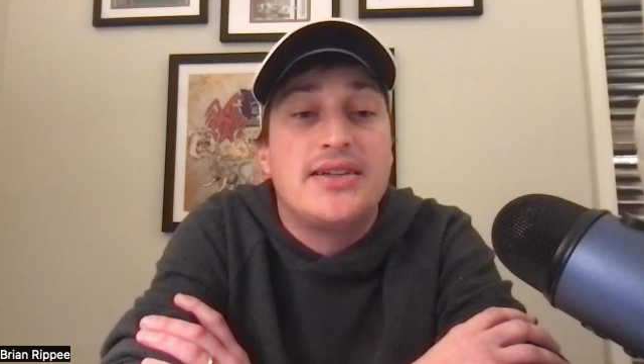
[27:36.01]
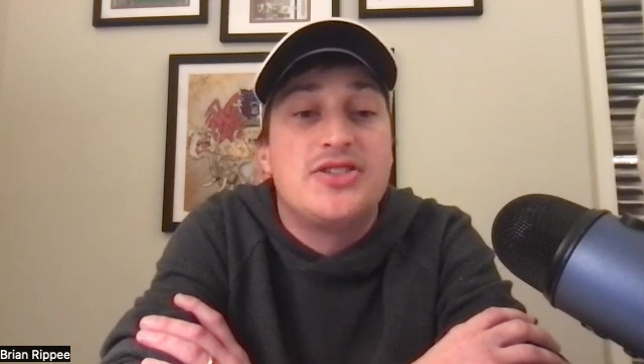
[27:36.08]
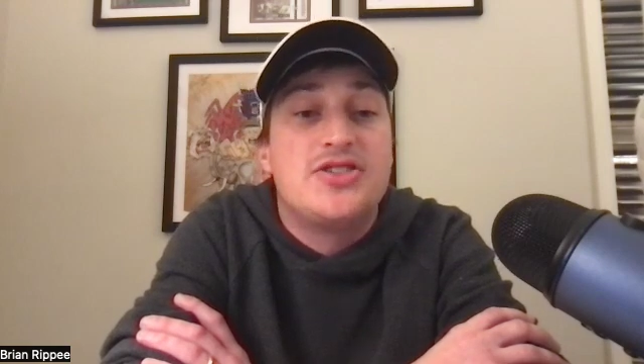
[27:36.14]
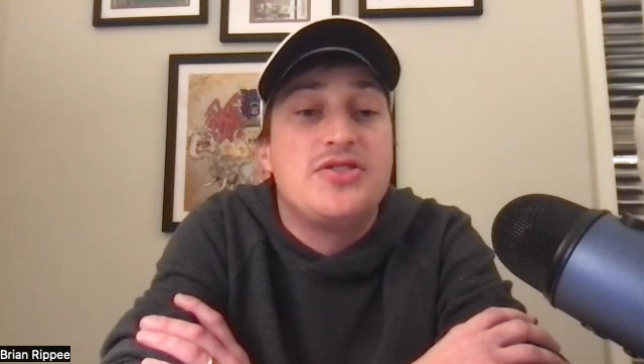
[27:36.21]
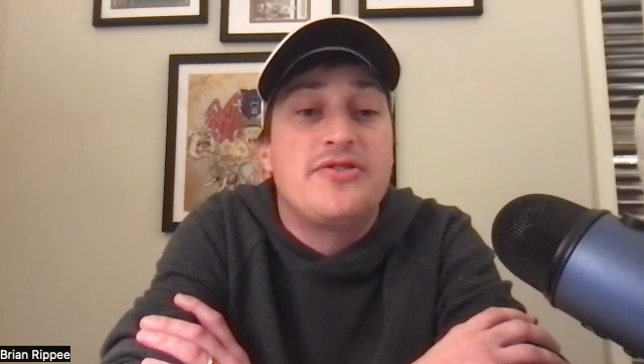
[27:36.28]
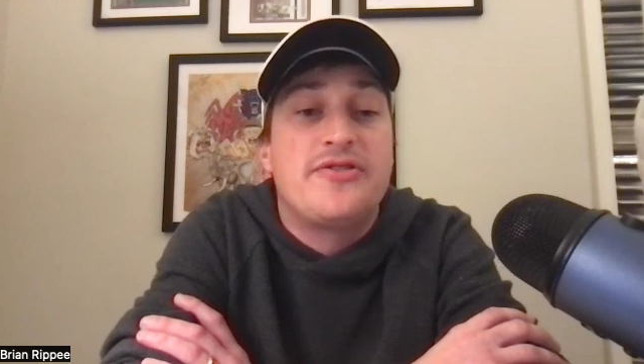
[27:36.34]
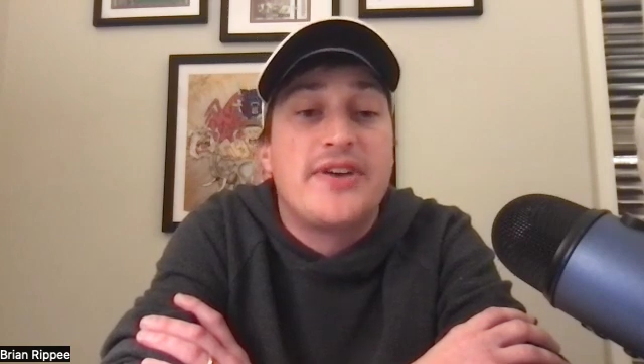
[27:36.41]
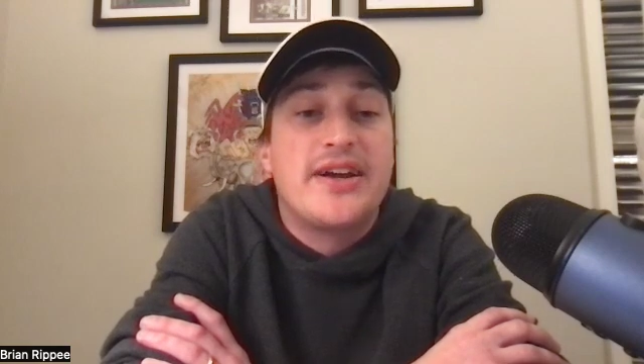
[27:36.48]
Did
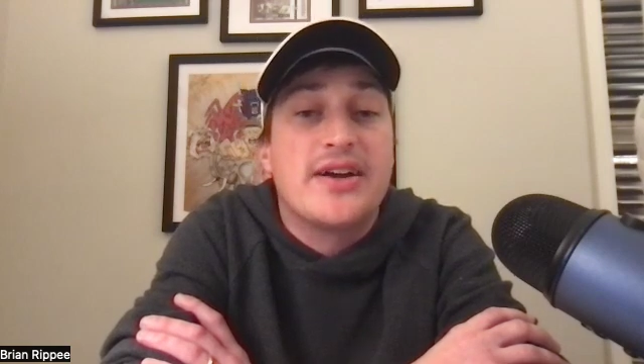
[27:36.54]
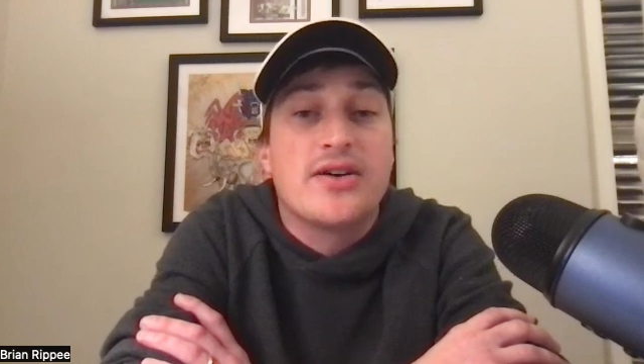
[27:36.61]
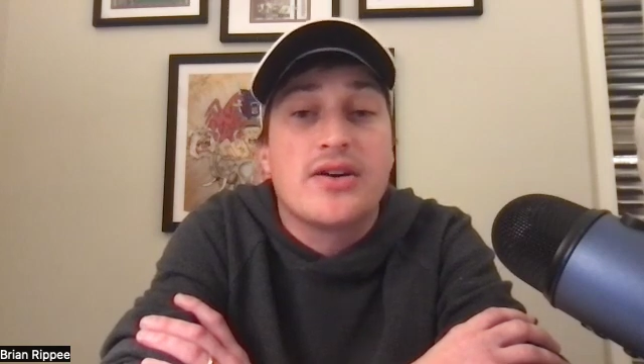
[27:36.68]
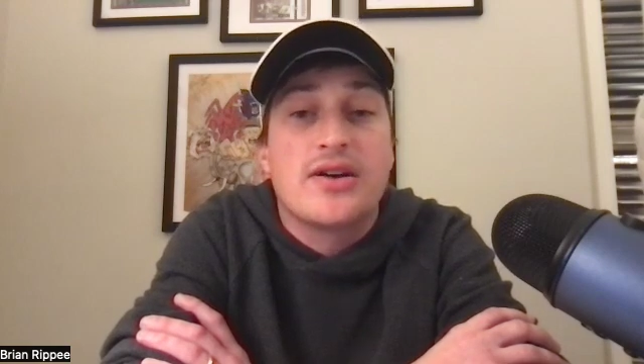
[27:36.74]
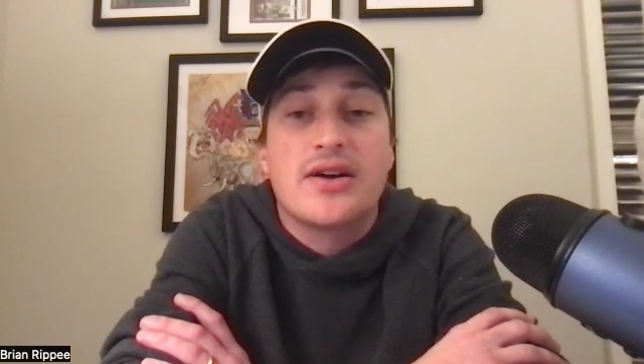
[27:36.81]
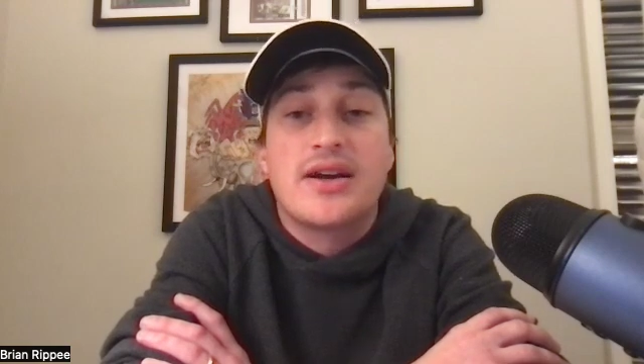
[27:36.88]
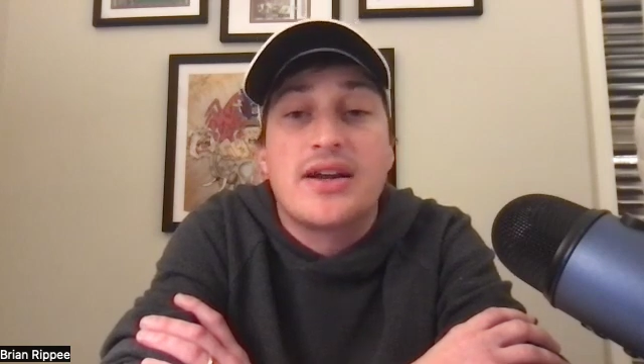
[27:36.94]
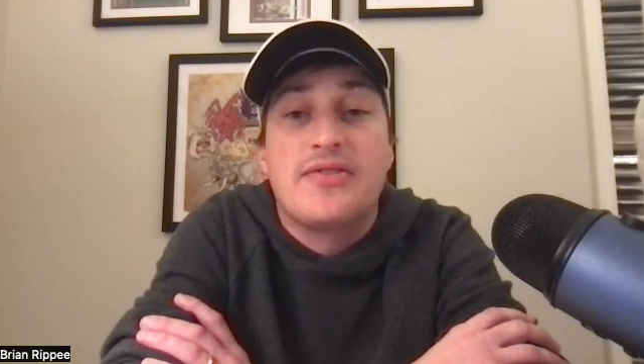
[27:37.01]
you
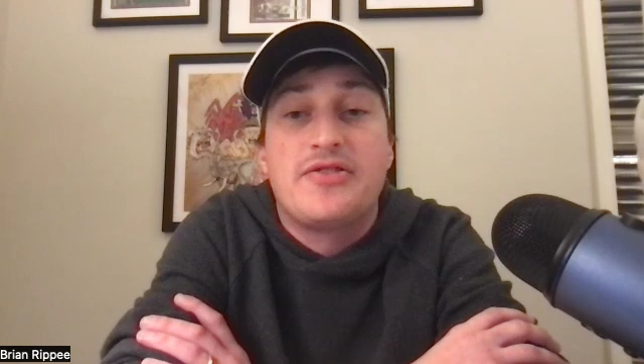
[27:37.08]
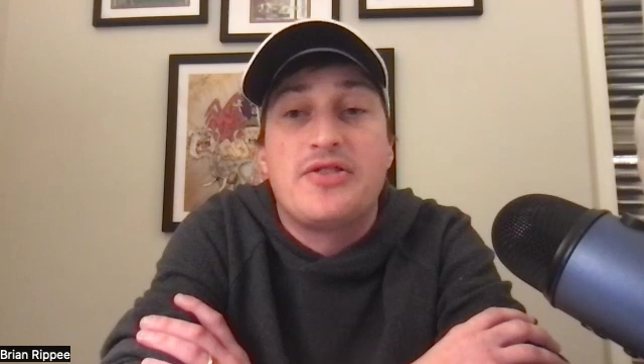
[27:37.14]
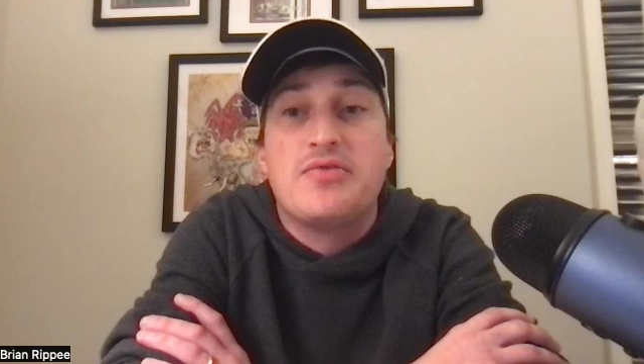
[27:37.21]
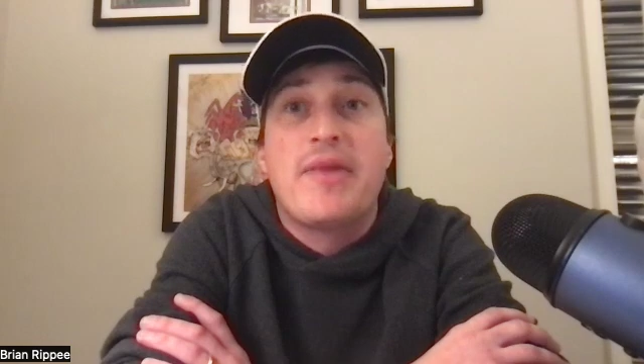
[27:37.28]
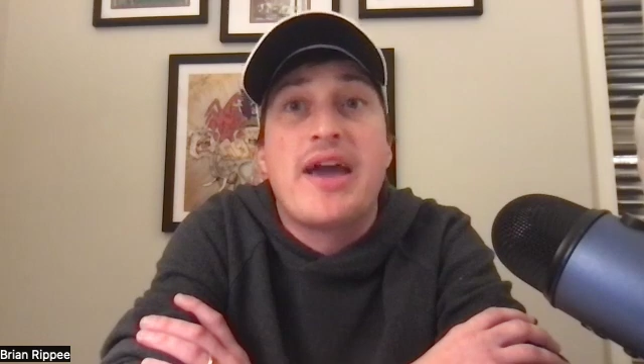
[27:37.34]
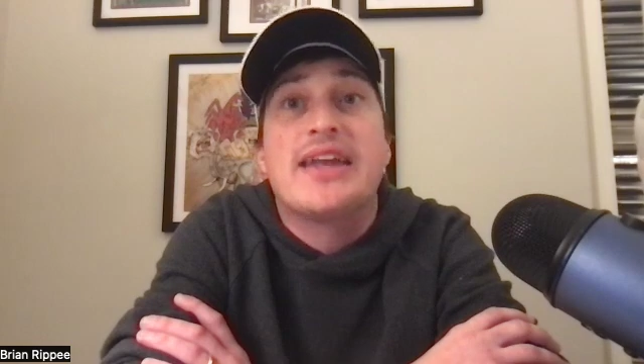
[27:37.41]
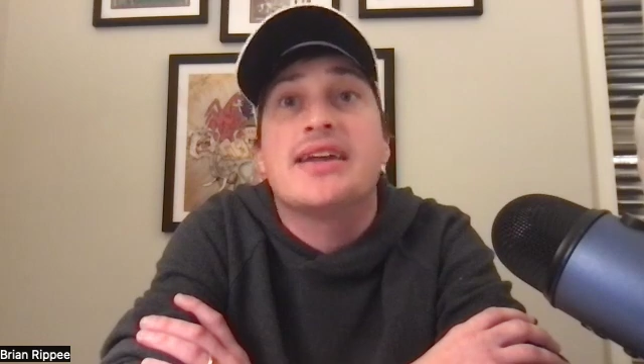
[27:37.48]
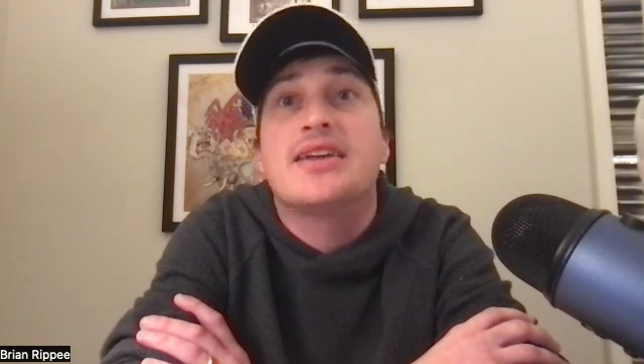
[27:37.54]
fear if you
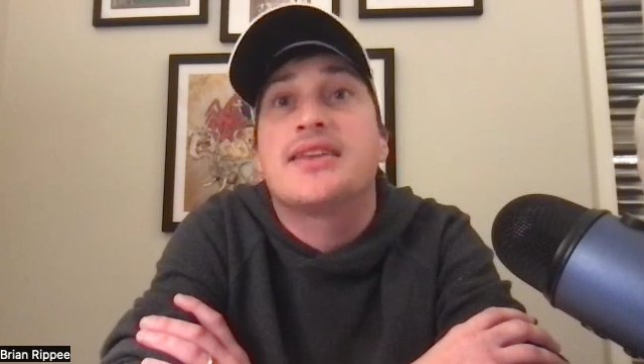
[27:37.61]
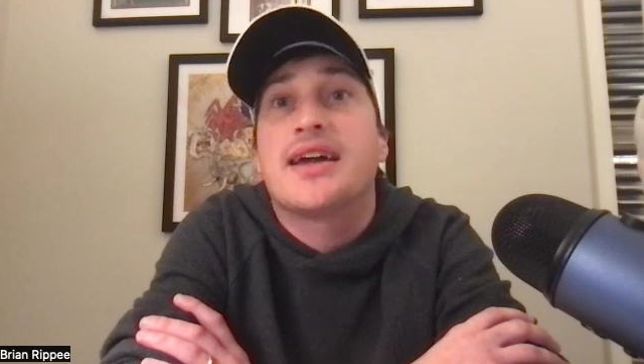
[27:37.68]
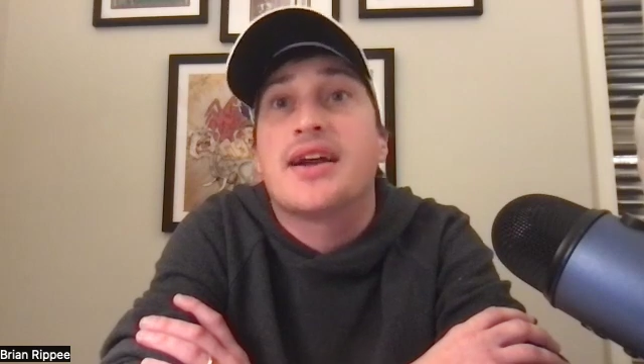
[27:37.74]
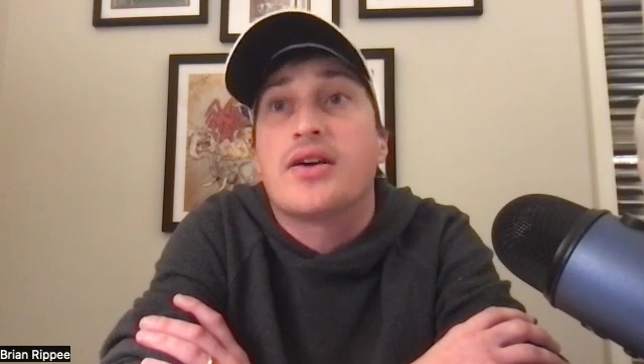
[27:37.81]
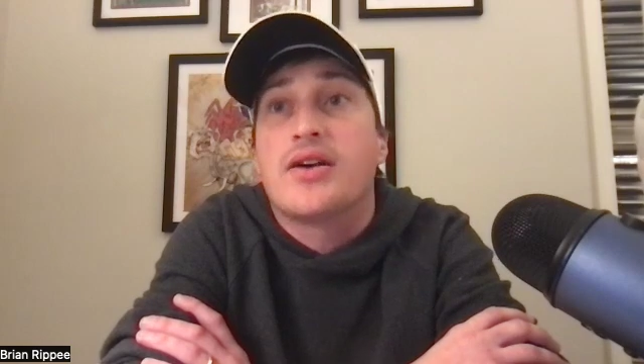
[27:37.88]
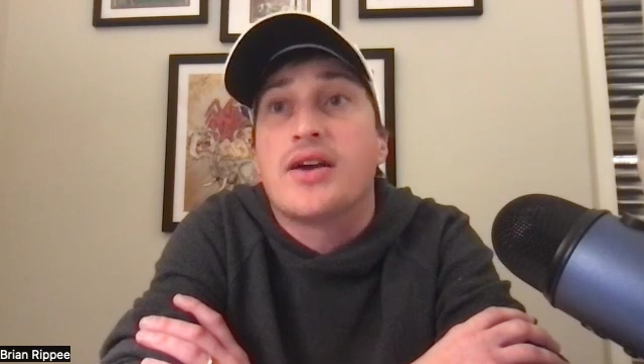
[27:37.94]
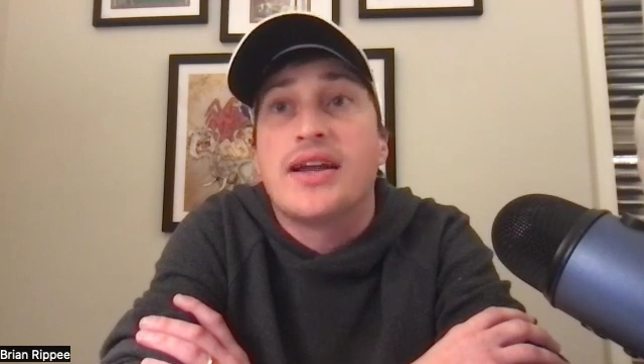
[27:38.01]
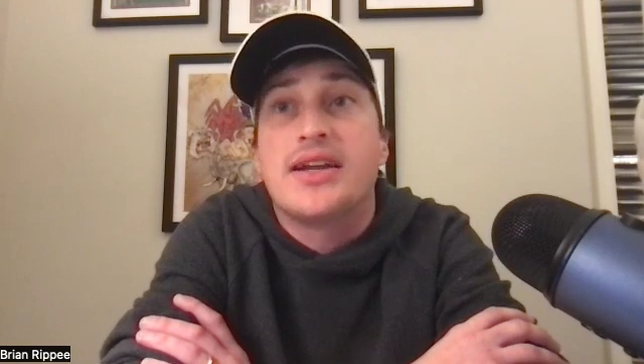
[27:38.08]
made it
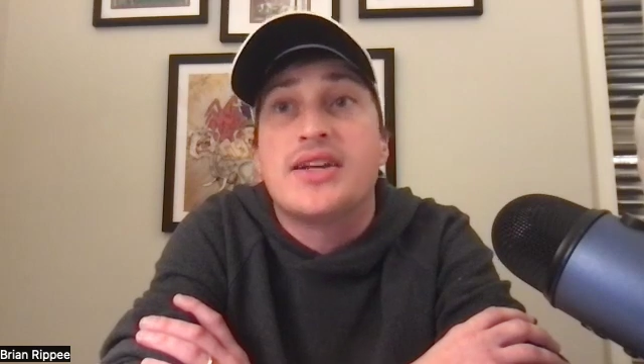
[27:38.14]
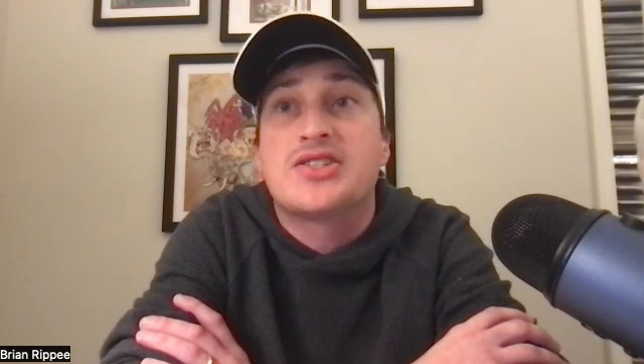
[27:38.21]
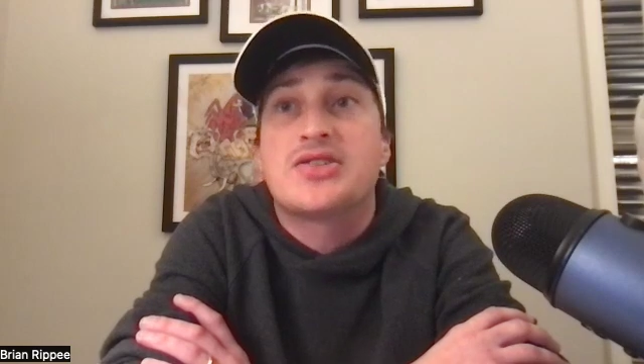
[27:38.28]
there any